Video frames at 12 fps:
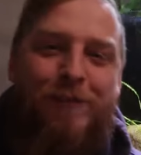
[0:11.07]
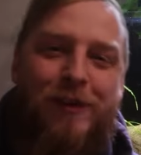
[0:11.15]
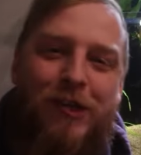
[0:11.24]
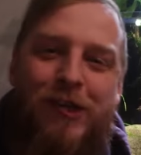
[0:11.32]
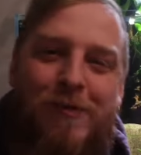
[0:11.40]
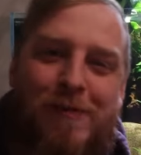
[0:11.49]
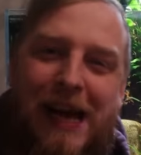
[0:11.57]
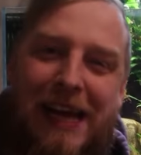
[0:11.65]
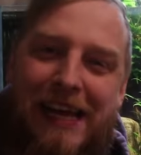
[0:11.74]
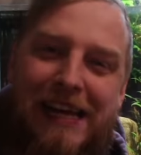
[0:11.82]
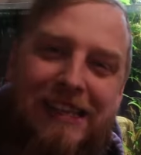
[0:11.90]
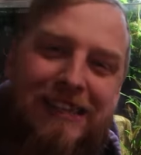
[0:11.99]
Fish Shop Matt
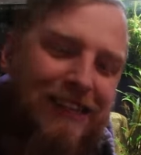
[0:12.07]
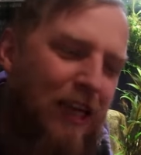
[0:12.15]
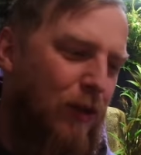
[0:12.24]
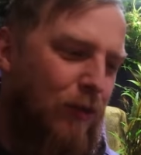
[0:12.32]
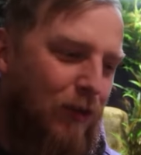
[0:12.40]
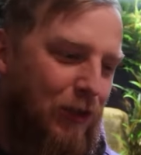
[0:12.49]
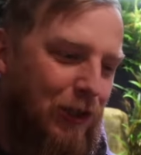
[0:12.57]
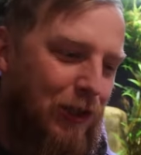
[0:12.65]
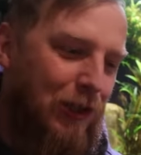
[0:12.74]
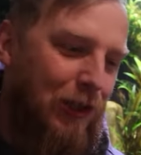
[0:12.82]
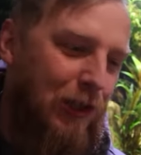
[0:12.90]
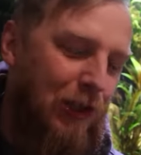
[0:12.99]
here. So,
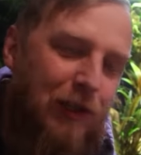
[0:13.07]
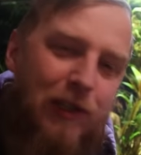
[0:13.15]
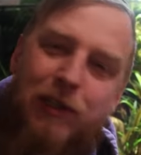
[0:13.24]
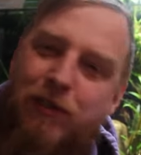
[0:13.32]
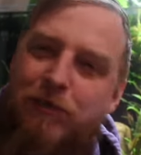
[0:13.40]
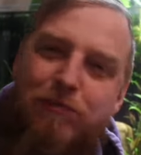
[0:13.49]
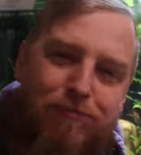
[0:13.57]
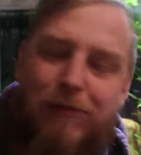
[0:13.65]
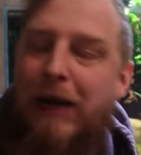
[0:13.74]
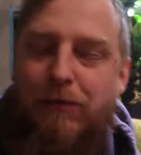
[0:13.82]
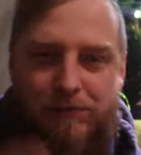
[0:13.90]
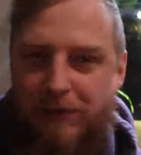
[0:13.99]
you
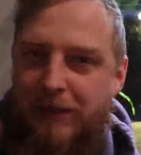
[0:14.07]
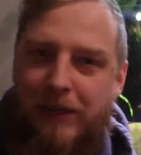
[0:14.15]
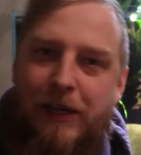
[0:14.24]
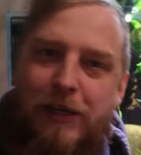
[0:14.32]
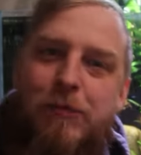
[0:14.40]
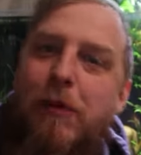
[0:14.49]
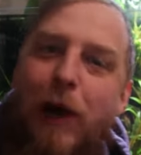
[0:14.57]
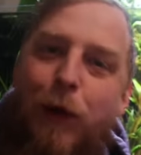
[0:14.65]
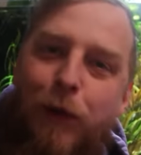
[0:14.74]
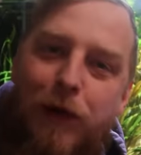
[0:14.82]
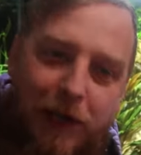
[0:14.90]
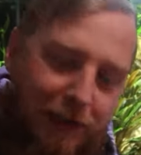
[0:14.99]
well, I don't know, you might
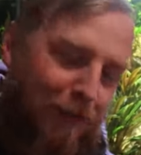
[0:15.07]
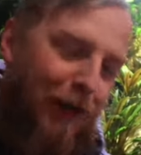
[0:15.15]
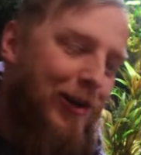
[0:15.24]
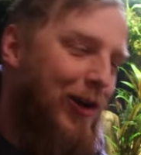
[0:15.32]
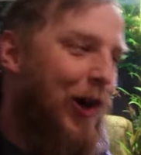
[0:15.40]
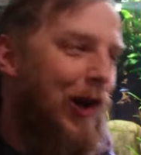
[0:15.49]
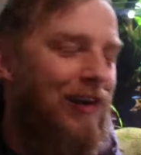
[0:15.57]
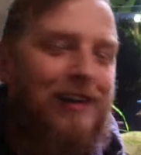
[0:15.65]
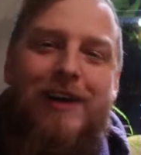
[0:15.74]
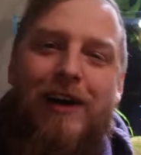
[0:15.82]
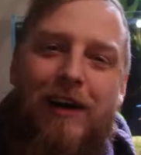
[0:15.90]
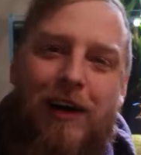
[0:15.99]
all know, you might not.
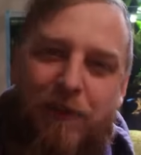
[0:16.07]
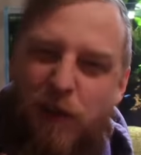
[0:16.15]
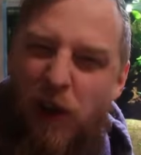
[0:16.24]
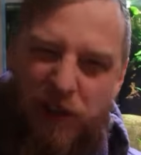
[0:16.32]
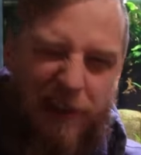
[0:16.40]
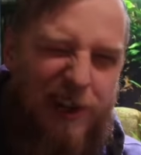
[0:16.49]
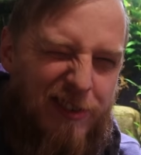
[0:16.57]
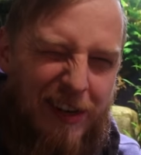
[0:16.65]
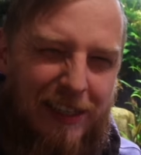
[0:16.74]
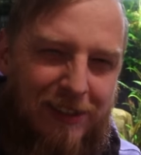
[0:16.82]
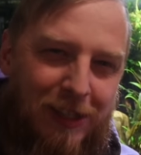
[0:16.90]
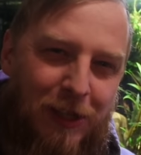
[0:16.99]
I've got
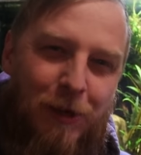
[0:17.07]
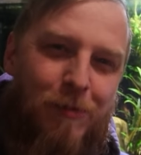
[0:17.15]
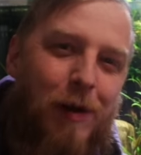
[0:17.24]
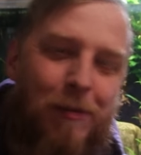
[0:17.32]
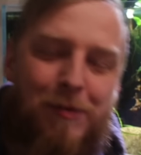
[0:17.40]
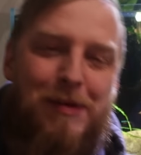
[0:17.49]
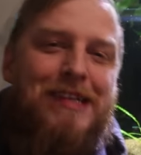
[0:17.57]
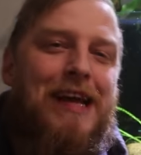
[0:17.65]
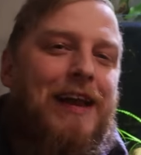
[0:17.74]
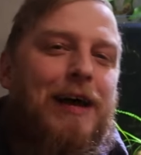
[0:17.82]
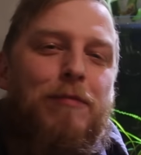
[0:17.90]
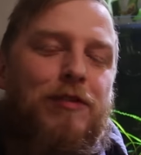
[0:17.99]
300 litre cube that I'm going to be
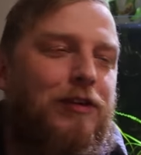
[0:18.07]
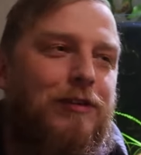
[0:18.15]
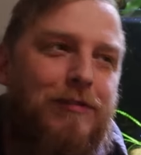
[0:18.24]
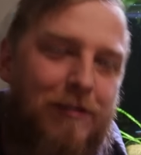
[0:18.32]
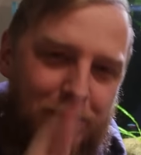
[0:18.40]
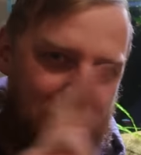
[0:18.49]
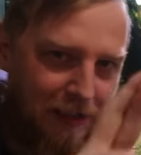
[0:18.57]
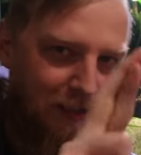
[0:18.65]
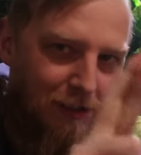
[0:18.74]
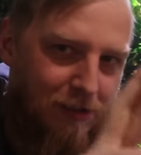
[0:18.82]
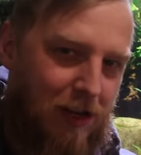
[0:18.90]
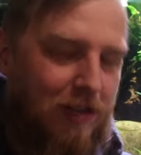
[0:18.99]
setting up soon,
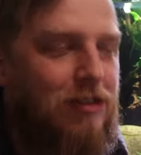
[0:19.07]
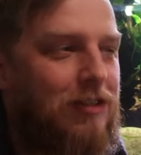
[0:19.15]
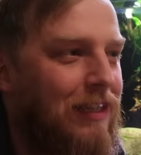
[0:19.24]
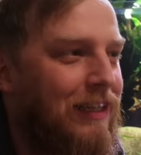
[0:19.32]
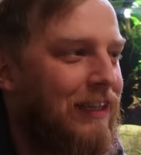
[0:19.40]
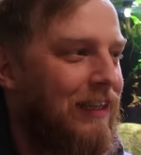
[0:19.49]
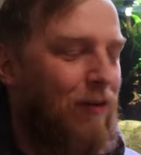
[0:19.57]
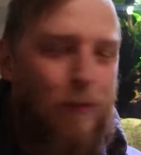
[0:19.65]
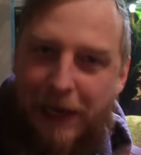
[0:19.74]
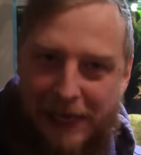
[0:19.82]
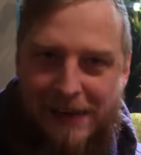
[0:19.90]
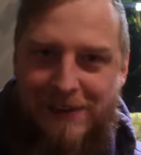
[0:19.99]
fingers crossed,
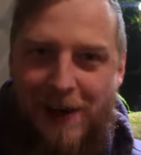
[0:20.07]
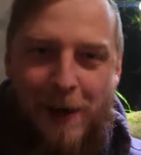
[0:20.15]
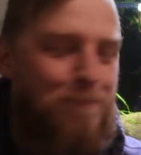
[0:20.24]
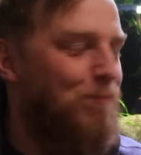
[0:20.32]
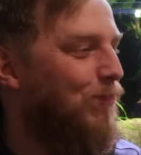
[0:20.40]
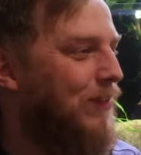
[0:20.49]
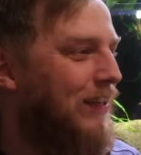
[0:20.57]
when I get time.